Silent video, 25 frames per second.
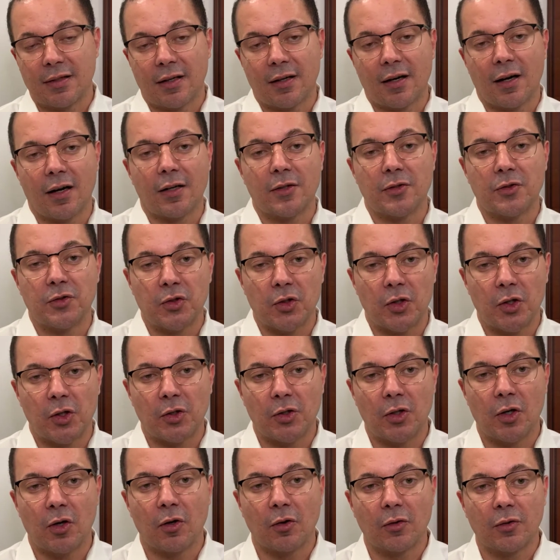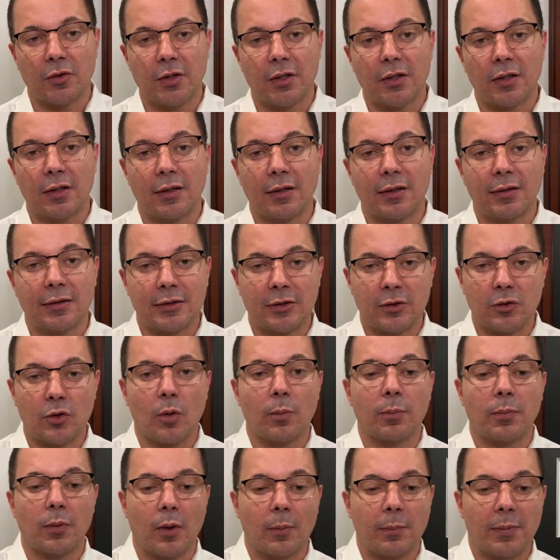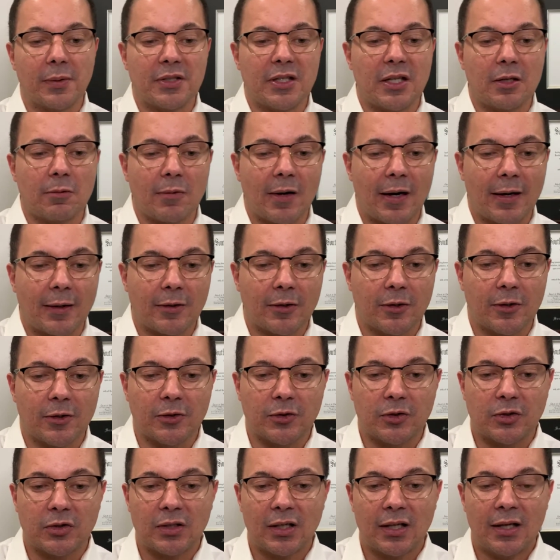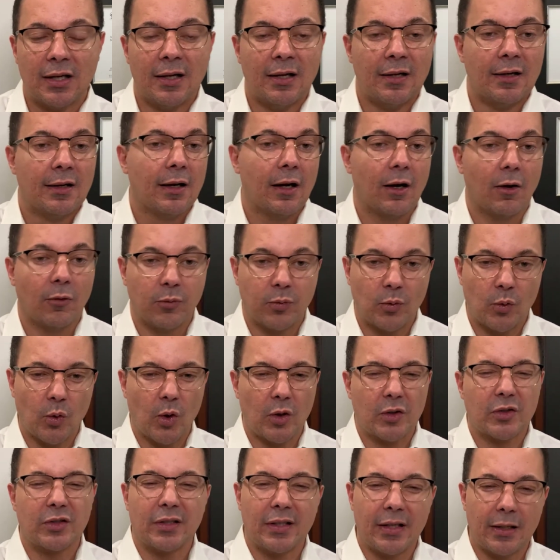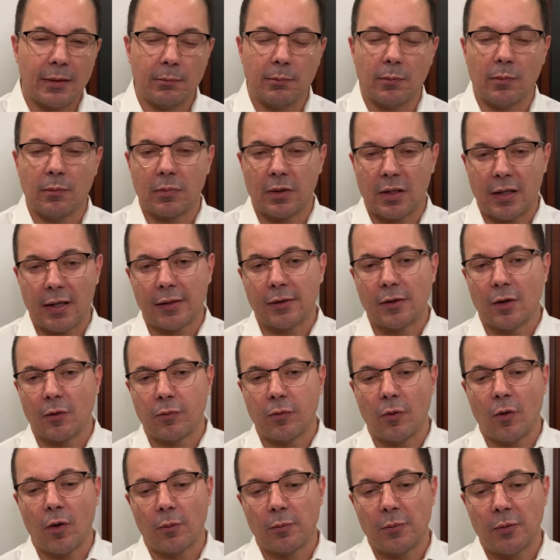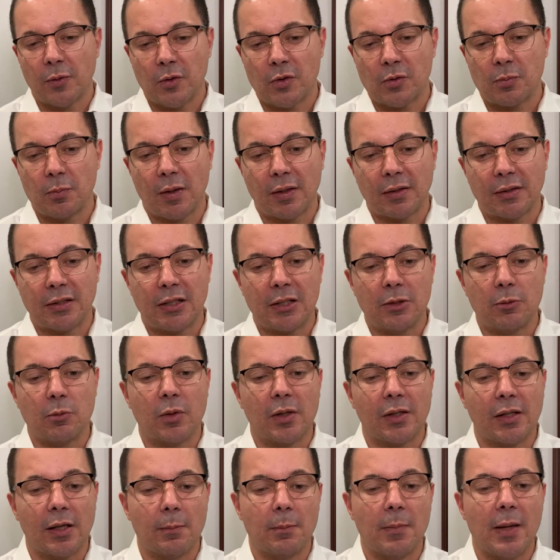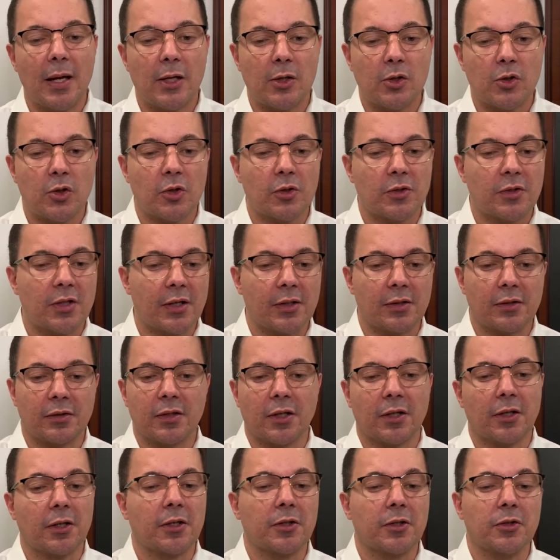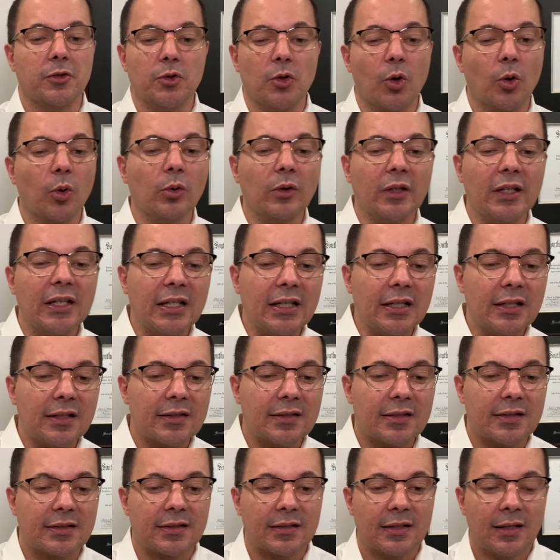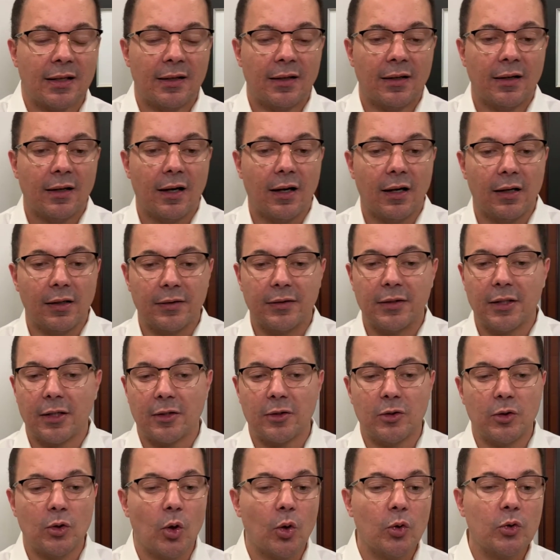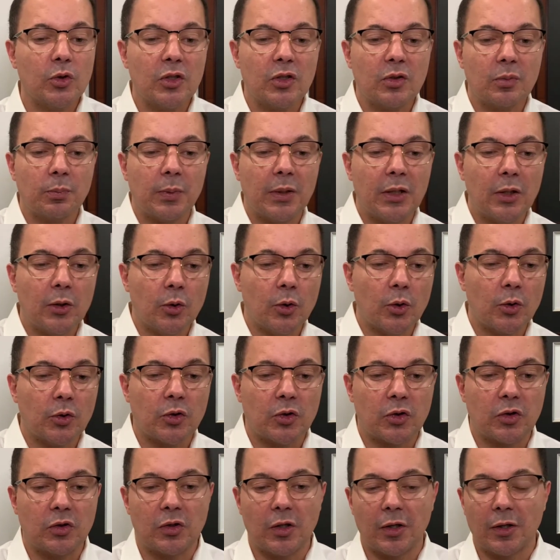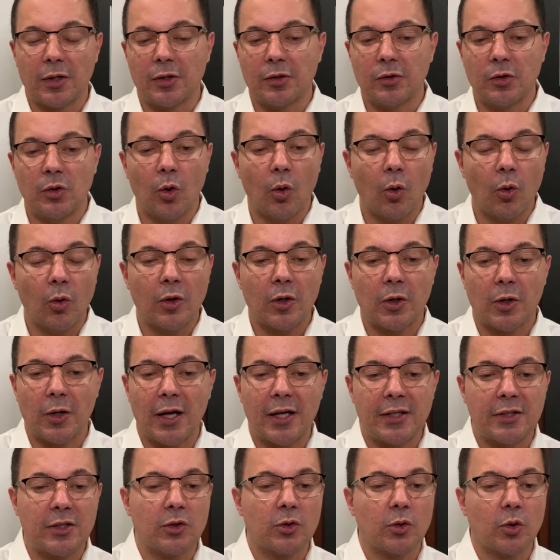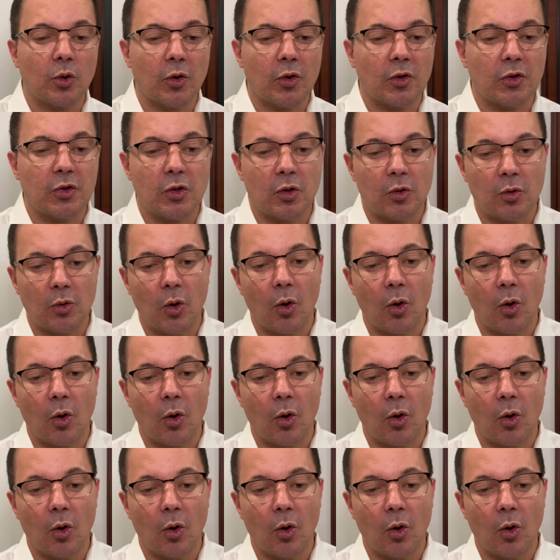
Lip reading: that are done on the property records. Of course, they are kind of obvious, but you want to make sure that there are no liens, there are no disputes, there are no creditors,